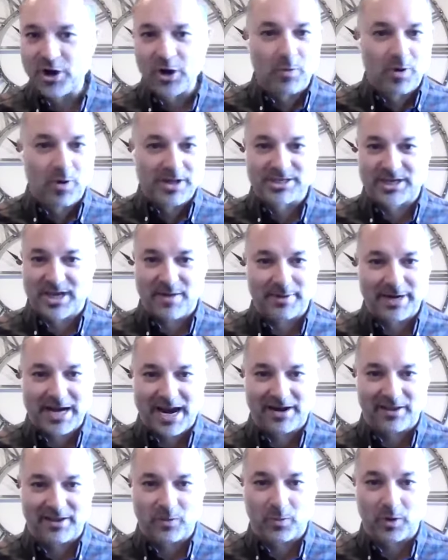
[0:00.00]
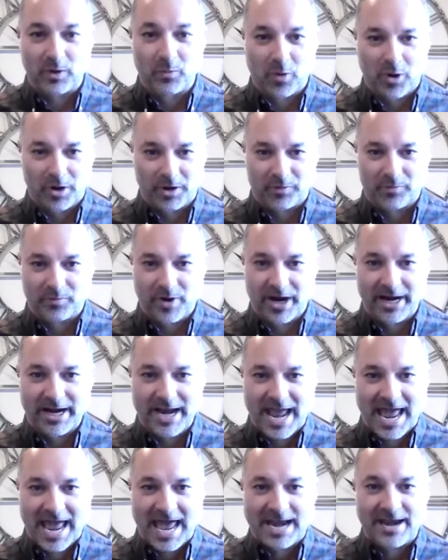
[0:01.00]
are new ones coming out of the woodwork,
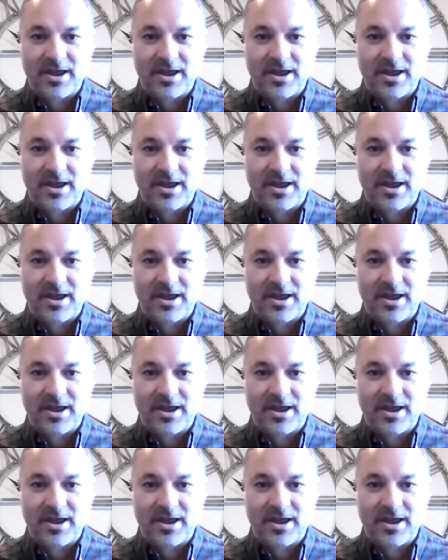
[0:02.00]
right?